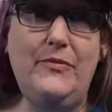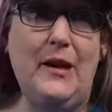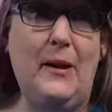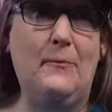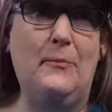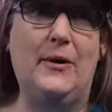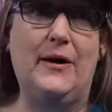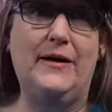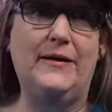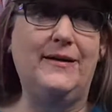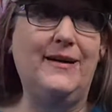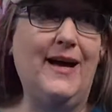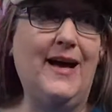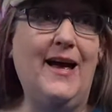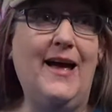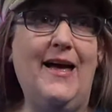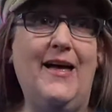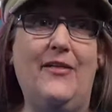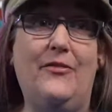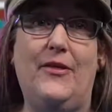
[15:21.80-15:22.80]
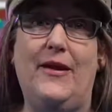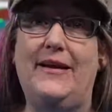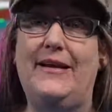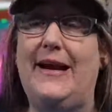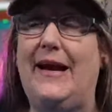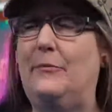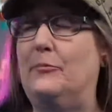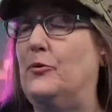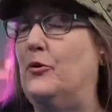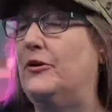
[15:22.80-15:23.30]
But they
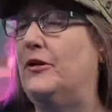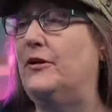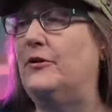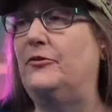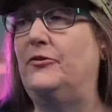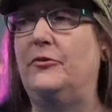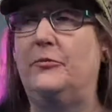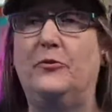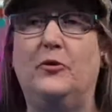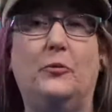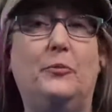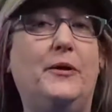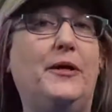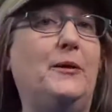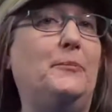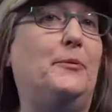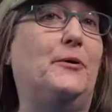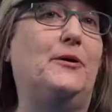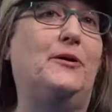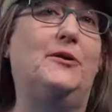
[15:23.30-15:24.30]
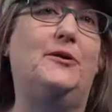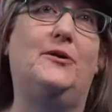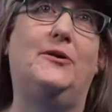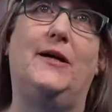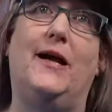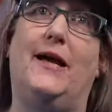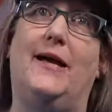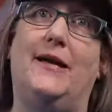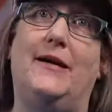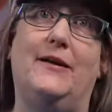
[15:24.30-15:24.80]
had brought on some new people
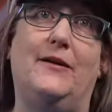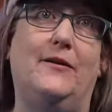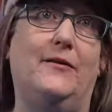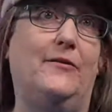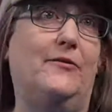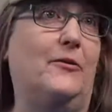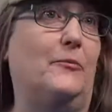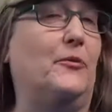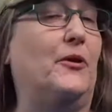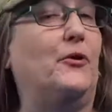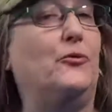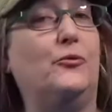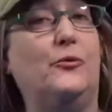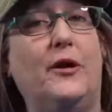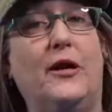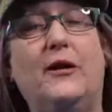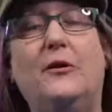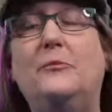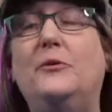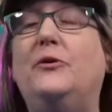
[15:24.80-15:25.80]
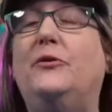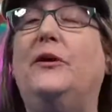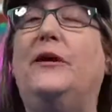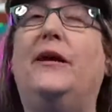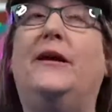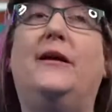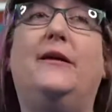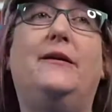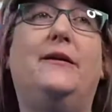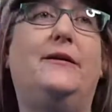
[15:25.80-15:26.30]
and some things were not
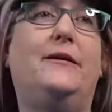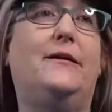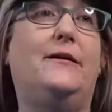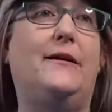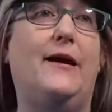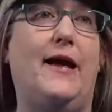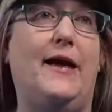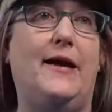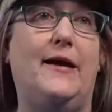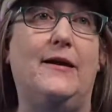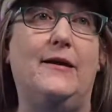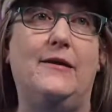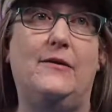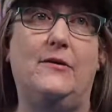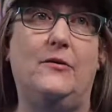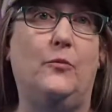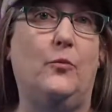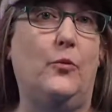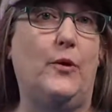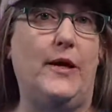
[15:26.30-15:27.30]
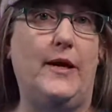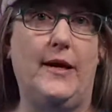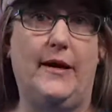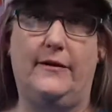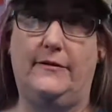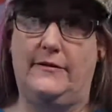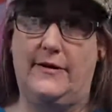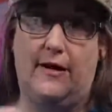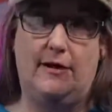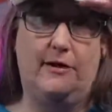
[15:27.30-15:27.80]
communicated. And we
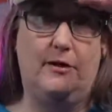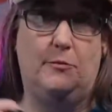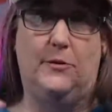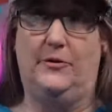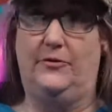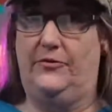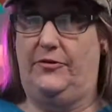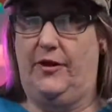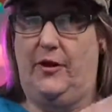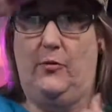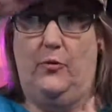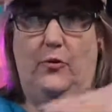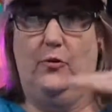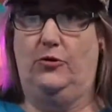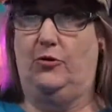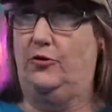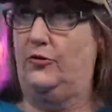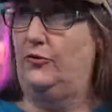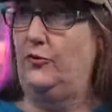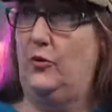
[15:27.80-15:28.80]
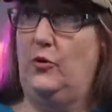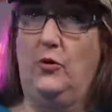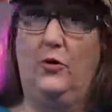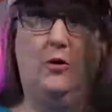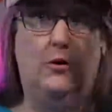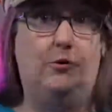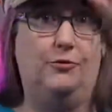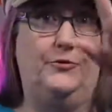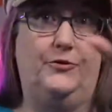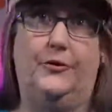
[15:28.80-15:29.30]
had documents that were just
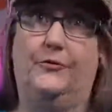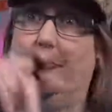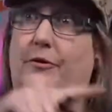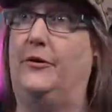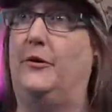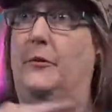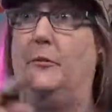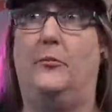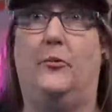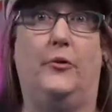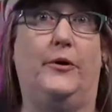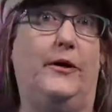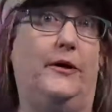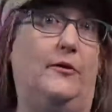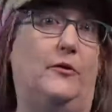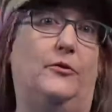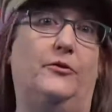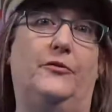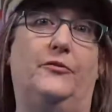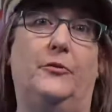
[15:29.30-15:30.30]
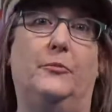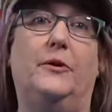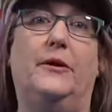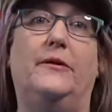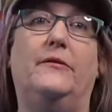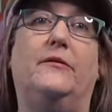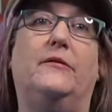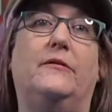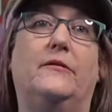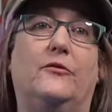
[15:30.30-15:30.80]
all different and pointing in all different
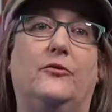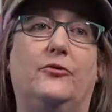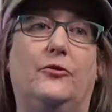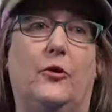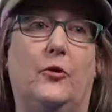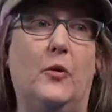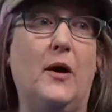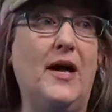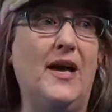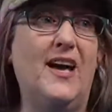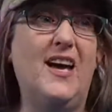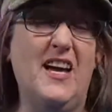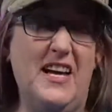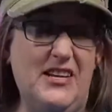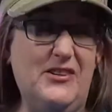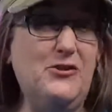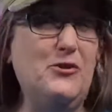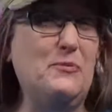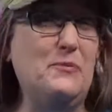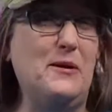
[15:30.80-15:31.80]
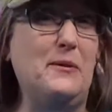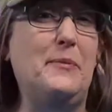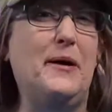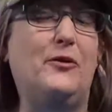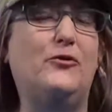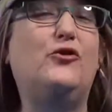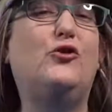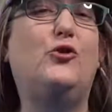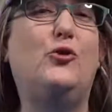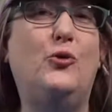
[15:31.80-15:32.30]
places. And so it took me
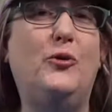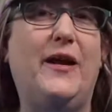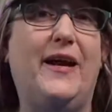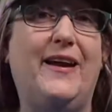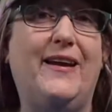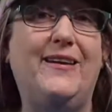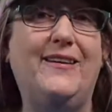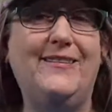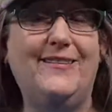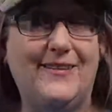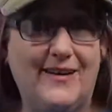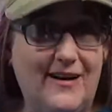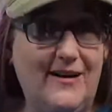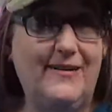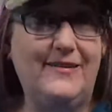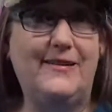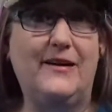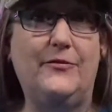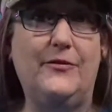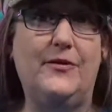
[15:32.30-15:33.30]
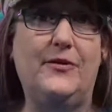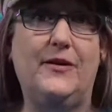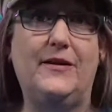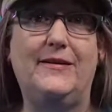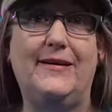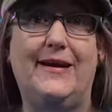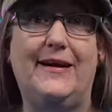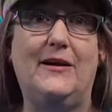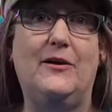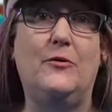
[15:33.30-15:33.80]
about 2 days to hunt everything
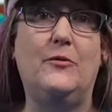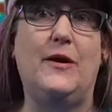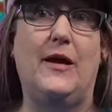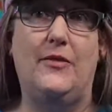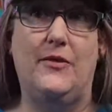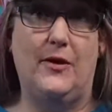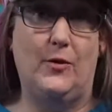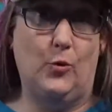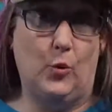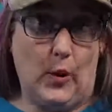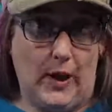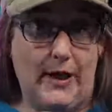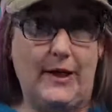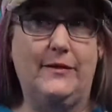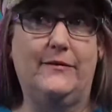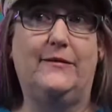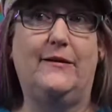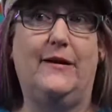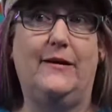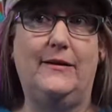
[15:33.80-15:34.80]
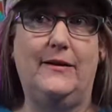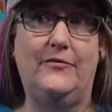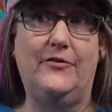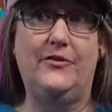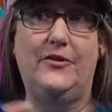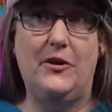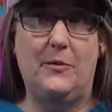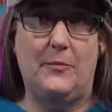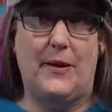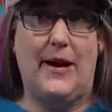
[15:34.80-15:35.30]
down and then reconcile
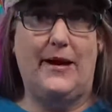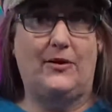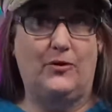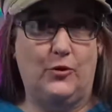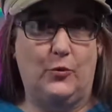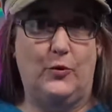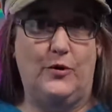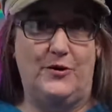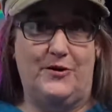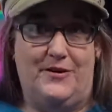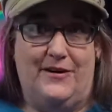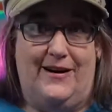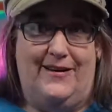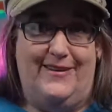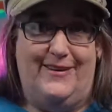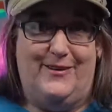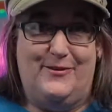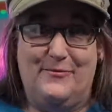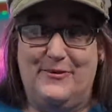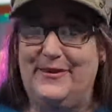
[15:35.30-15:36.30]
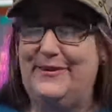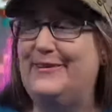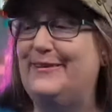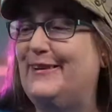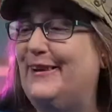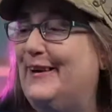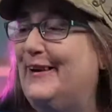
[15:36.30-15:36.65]
everything back into one document.